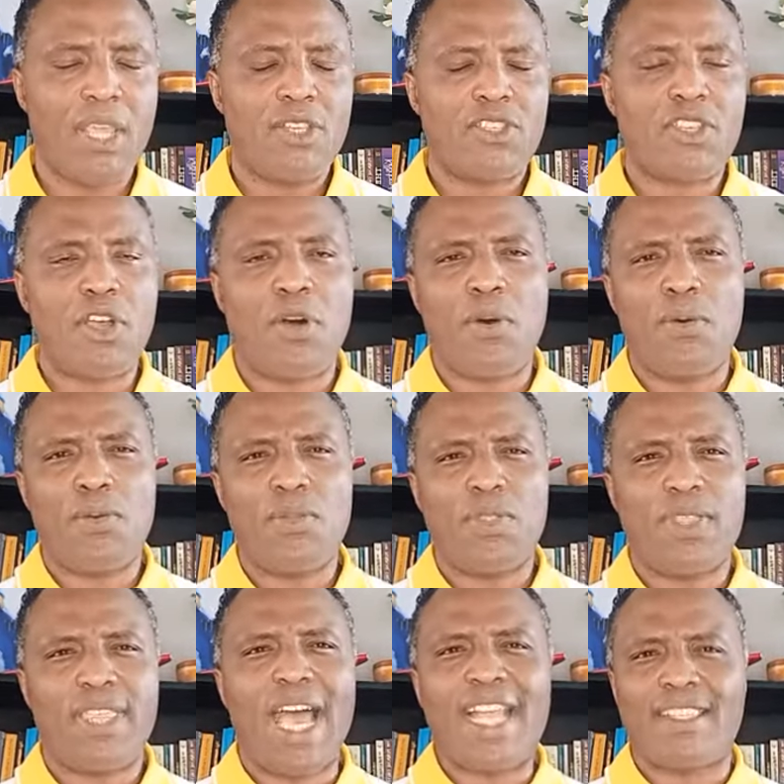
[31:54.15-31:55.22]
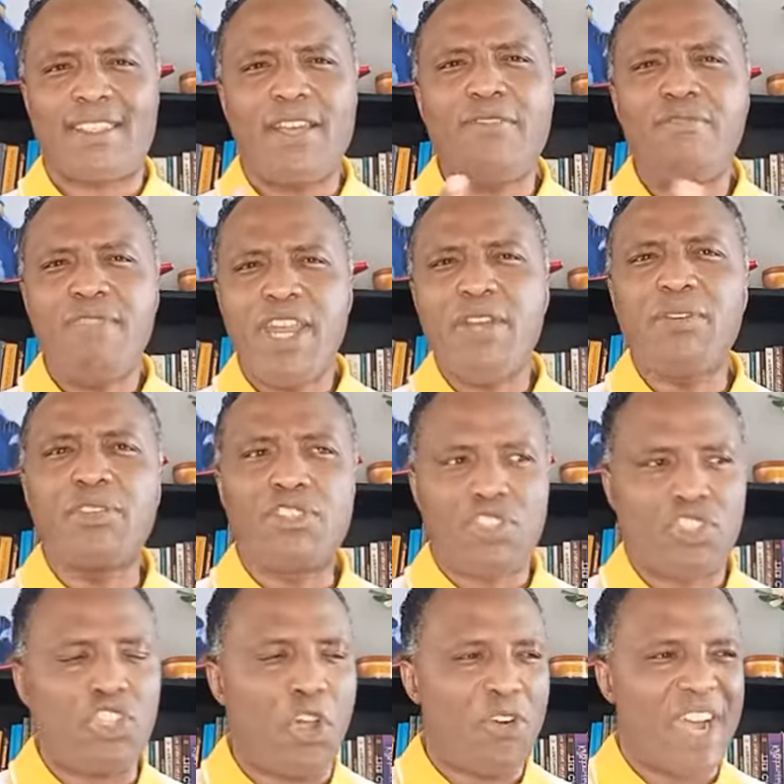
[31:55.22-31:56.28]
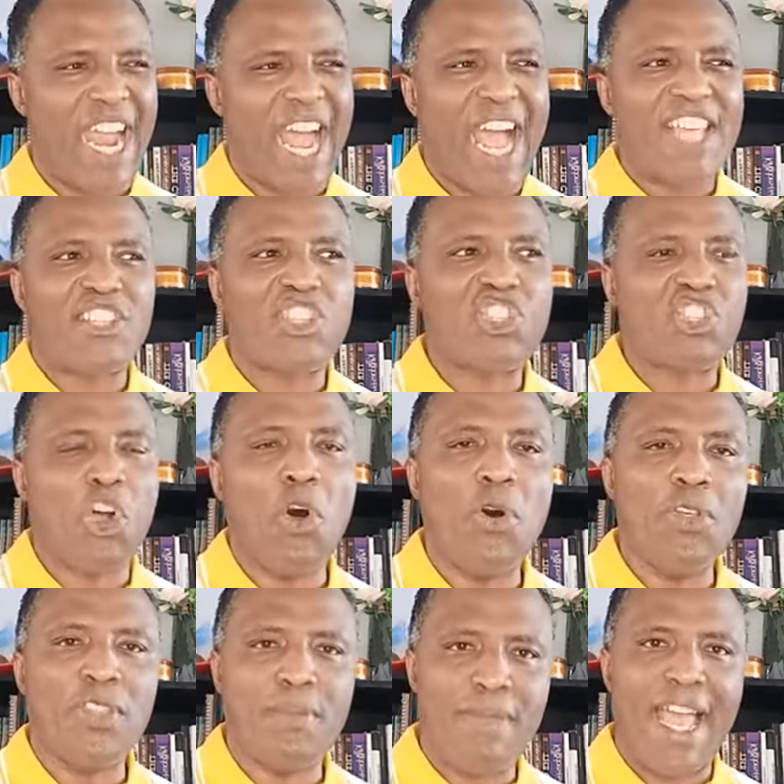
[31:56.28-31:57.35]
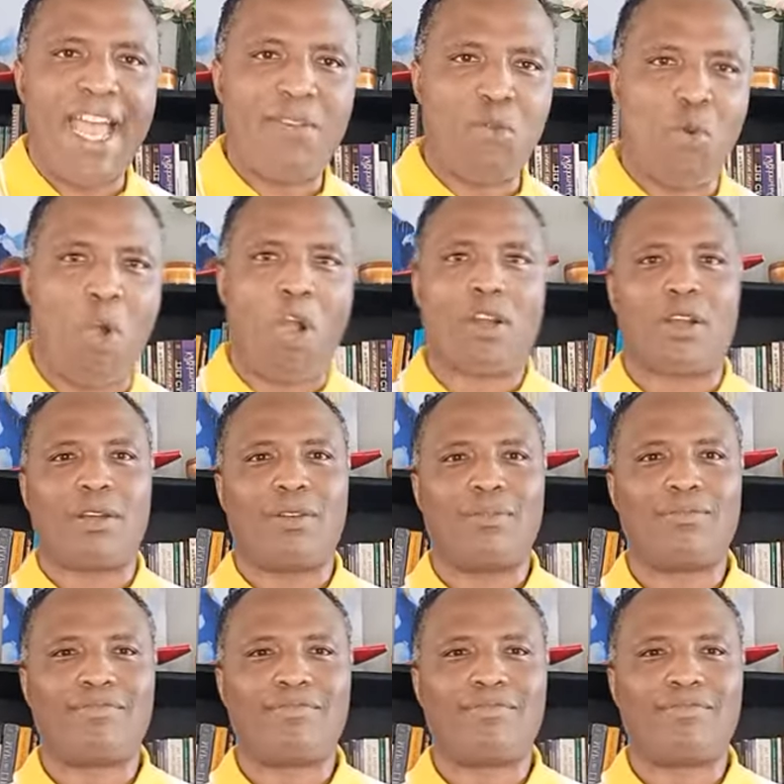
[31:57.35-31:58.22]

So that's a real story. I saw the man walk.